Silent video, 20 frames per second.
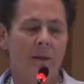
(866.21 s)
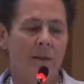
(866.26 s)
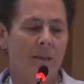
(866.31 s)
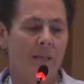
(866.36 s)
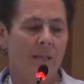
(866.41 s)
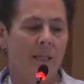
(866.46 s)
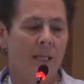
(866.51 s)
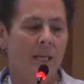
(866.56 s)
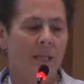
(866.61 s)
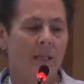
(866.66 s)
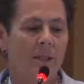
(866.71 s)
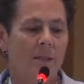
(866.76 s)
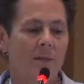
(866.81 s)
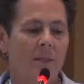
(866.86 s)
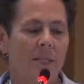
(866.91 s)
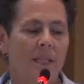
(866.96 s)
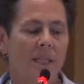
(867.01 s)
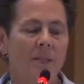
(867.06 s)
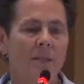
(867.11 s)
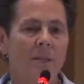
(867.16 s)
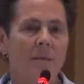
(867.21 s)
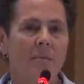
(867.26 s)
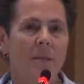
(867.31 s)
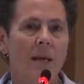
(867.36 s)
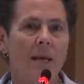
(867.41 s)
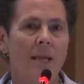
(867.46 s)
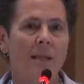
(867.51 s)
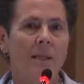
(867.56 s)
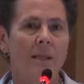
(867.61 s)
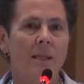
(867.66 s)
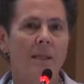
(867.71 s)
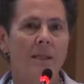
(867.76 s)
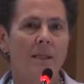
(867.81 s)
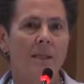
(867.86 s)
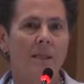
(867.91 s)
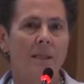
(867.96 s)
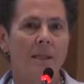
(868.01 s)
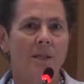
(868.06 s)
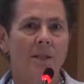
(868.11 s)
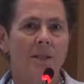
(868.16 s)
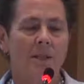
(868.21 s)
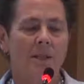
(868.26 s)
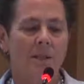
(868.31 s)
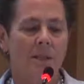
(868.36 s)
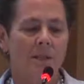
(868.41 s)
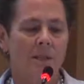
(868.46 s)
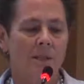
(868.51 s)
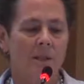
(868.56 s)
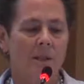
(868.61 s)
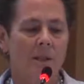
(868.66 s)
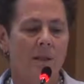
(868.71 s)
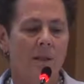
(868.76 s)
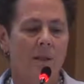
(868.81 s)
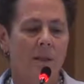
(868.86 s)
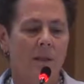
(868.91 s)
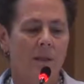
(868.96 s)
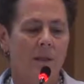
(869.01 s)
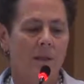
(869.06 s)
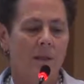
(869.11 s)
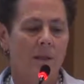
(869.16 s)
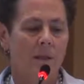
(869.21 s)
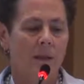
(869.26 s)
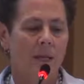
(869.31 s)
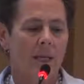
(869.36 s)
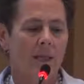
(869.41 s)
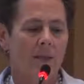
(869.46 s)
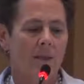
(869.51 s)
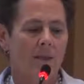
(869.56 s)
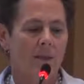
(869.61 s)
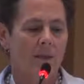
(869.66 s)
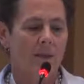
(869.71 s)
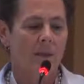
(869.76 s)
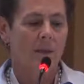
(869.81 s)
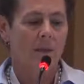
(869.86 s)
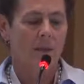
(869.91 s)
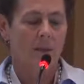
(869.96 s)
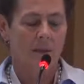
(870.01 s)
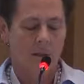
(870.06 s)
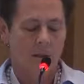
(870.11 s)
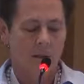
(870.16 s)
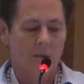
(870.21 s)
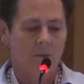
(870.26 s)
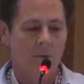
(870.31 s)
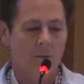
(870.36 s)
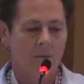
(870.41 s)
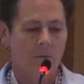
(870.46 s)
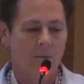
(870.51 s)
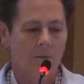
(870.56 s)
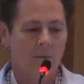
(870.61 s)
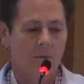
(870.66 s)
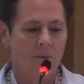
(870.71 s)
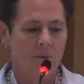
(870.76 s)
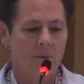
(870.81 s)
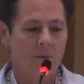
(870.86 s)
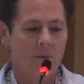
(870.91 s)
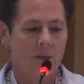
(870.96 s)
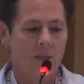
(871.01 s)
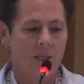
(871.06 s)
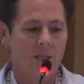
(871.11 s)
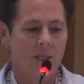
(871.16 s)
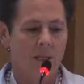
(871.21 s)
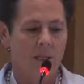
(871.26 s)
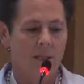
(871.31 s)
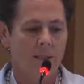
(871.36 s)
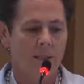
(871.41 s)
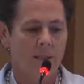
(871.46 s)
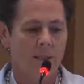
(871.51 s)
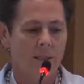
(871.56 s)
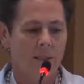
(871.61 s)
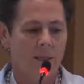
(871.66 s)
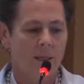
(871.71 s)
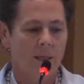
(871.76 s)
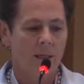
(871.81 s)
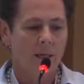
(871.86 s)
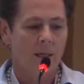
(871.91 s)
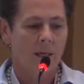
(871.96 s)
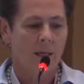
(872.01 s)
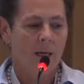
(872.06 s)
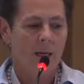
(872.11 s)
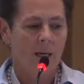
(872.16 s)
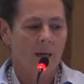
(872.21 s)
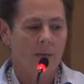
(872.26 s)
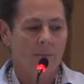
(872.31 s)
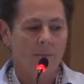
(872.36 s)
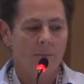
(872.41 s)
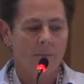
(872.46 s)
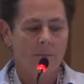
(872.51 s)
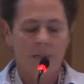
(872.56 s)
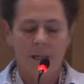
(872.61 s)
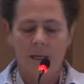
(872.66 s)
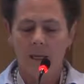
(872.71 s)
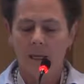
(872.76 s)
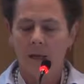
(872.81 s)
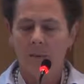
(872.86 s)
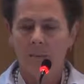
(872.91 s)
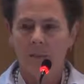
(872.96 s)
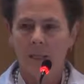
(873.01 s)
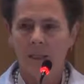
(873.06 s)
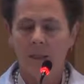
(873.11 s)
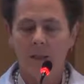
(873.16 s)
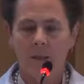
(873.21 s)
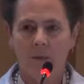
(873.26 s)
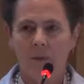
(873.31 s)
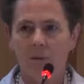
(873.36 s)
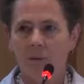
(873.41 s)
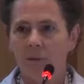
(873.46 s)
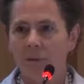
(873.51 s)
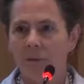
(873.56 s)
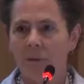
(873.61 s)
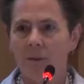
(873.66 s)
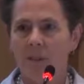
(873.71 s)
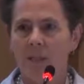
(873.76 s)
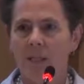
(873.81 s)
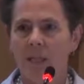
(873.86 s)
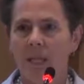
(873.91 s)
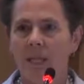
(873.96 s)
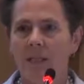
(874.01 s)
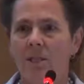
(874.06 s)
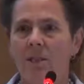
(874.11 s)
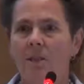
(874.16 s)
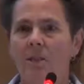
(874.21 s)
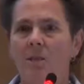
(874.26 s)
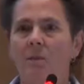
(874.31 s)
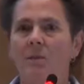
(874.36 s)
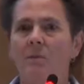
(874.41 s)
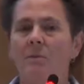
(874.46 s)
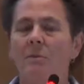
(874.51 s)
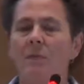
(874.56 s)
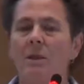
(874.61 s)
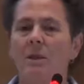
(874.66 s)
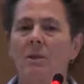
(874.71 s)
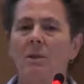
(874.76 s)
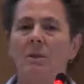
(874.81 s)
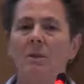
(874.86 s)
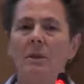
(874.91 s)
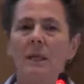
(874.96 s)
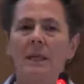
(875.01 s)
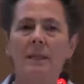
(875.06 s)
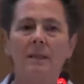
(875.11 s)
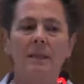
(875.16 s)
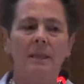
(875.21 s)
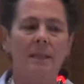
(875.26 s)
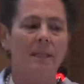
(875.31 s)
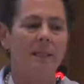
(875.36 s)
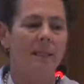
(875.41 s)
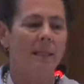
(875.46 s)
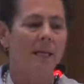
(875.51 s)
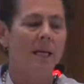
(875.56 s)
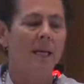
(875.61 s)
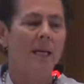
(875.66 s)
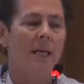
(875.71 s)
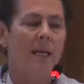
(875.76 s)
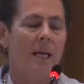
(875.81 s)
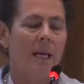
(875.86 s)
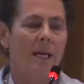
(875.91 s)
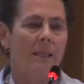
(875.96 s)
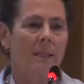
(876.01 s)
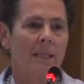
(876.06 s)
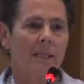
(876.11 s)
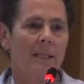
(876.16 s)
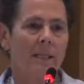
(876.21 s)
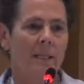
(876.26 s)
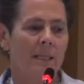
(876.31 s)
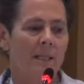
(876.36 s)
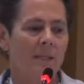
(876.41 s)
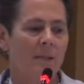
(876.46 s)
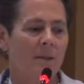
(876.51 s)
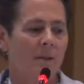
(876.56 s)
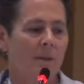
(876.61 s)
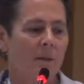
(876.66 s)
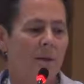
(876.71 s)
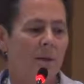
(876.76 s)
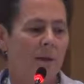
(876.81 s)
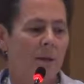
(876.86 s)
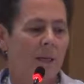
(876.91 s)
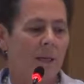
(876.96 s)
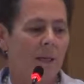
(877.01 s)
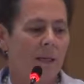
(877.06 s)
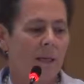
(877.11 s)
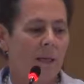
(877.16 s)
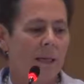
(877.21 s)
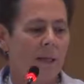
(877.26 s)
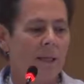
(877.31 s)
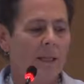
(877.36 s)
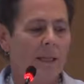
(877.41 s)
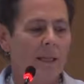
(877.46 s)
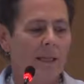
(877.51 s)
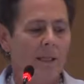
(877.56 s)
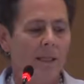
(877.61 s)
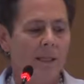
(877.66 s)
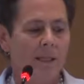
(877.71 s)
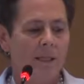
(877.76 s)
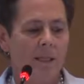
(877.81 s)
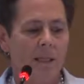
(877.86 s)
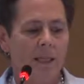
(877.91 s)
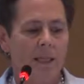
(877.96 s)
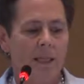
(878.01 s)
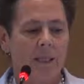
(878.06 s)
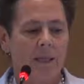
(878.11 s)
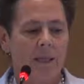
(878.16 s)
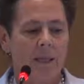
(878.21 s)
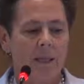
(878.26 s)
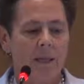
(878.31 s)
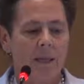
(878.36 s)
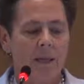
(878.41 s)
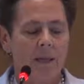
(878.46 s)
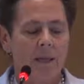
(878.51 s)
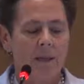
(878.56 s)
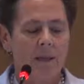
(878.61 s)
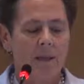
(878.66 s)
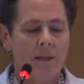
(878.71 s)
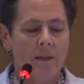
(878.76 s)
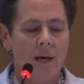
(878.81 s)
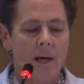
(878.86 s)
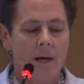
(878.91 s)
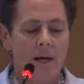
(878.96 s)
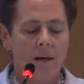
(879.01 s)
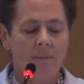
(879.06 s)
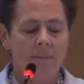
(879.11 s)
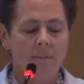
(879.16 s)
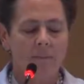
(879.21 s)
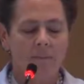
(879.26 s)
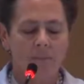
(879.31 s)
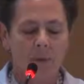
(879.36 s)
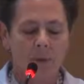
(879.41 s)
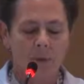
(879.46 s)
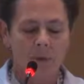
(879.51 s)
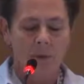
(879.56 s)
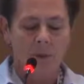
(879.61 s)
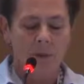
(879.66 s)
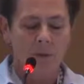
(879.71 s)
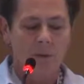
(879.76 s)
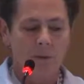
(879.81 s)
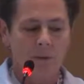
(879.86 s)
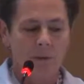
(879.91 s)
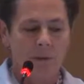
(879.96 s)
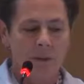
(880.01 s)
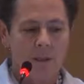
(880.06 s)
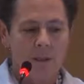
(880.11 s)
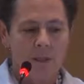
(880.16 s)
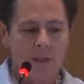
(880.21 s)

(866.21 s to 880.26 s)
the data you need to make the decisions as you move through the project. I'm going to go through those stages real quickly and then get to a case study or two.